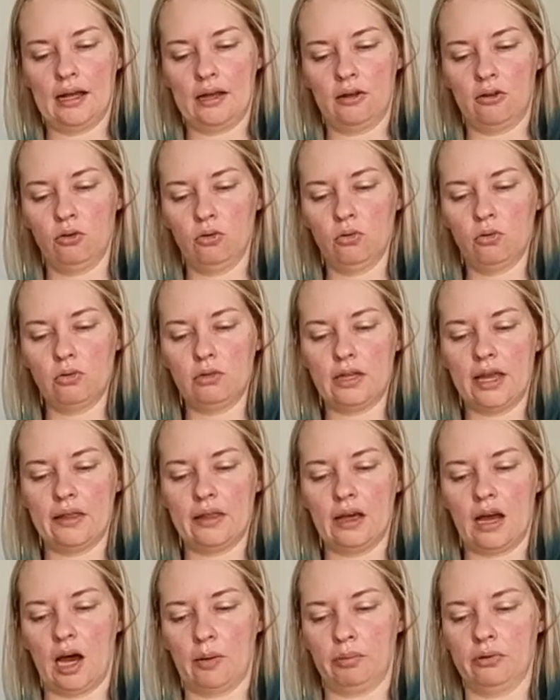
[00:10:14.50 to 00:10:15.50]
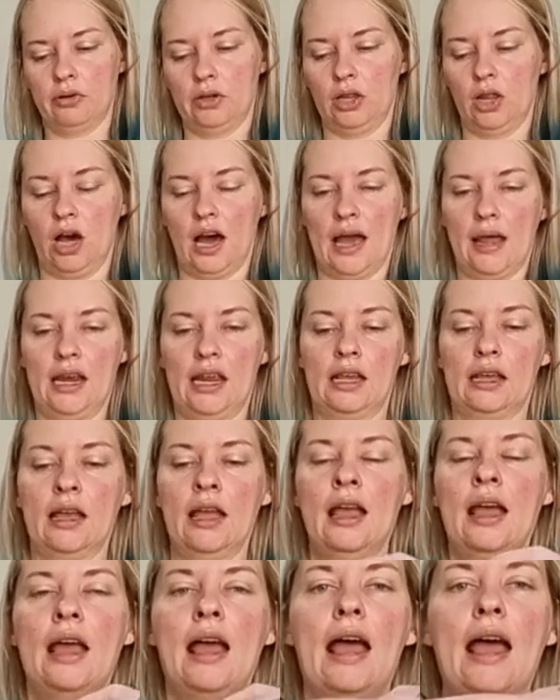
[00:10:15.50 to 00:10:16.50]
all leather upper and lining.
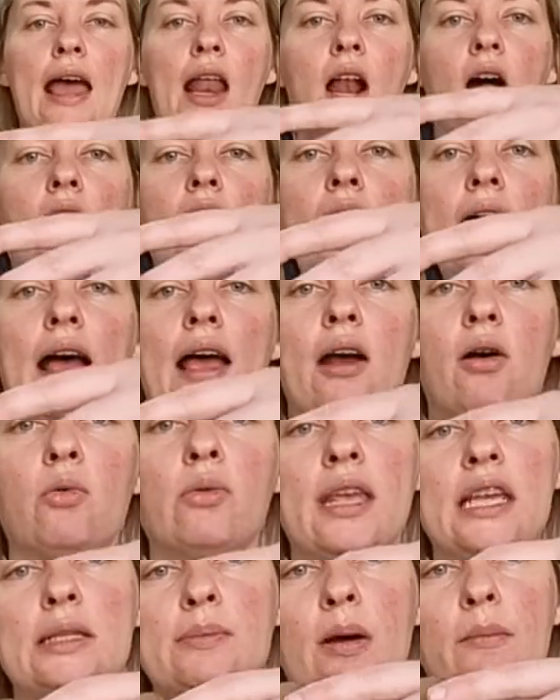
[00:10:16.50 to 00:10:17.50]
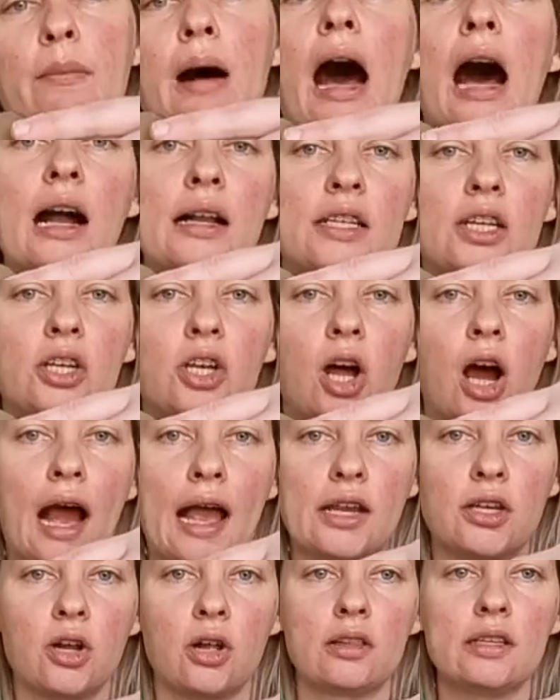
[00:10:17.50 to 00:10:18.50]
And these were marked at
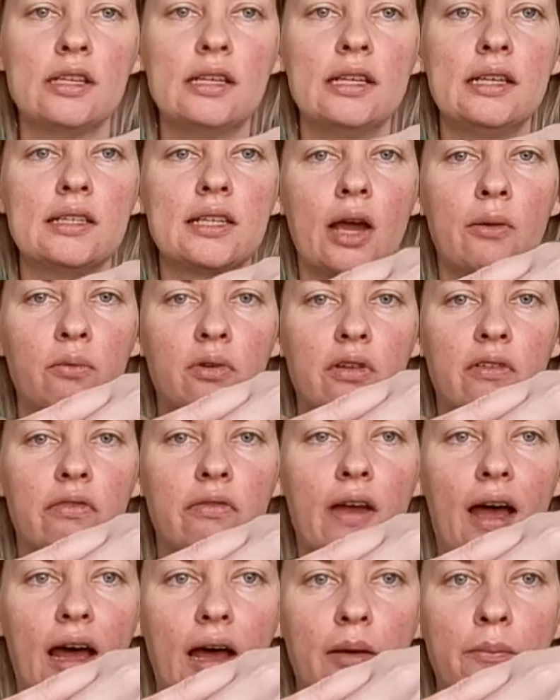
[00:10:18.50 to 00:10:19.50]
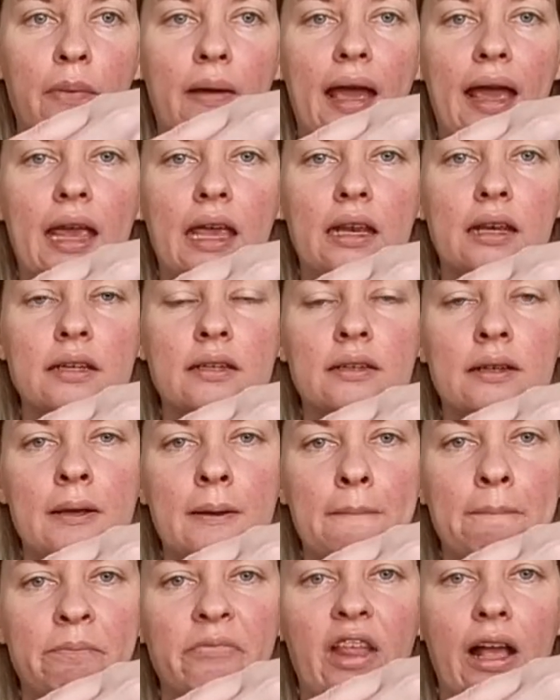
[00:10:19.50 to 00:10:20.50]
$9. I would have paid
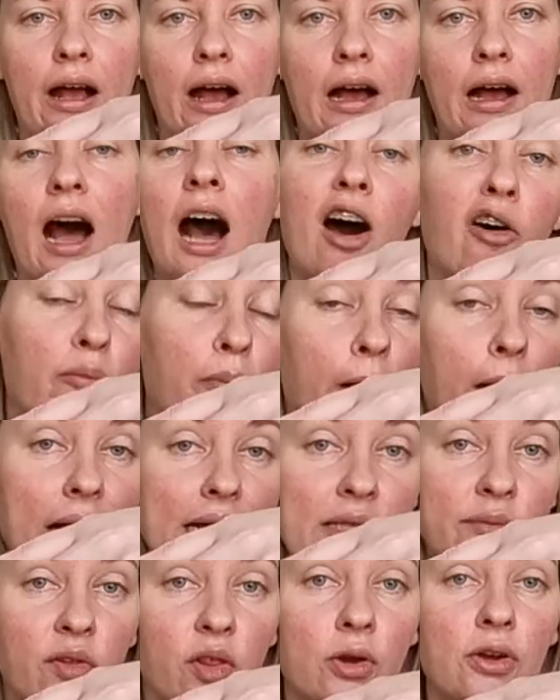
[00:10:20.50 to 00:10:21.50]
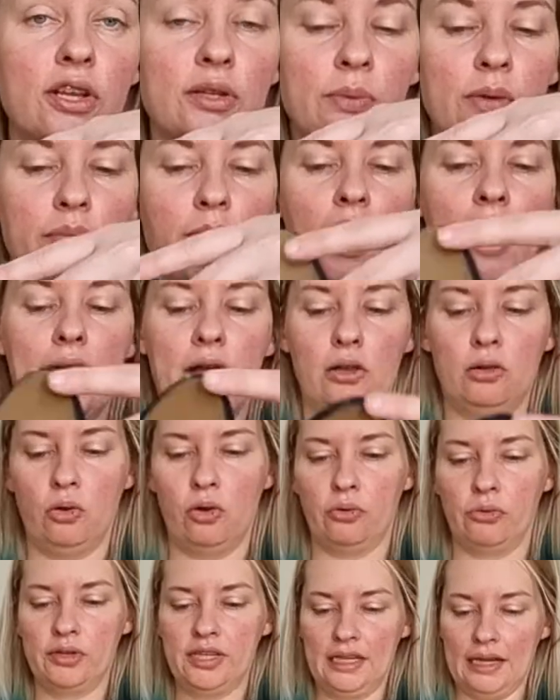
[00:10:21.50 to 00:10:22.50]
half price for those with my
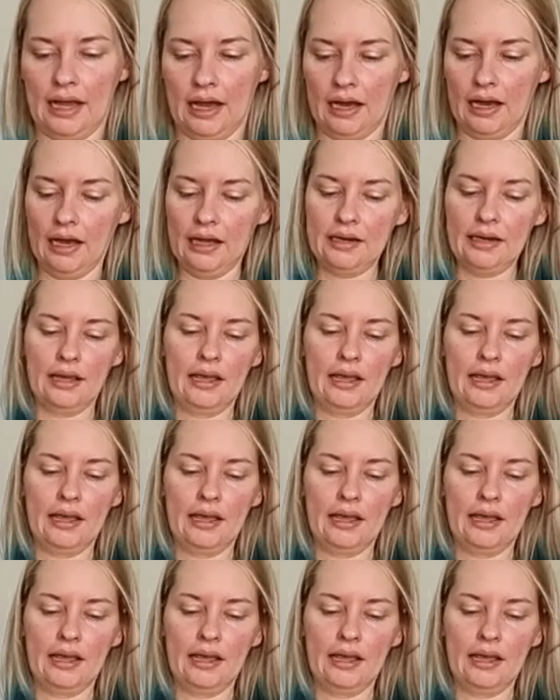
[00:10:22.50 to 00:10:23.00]
loyalty card.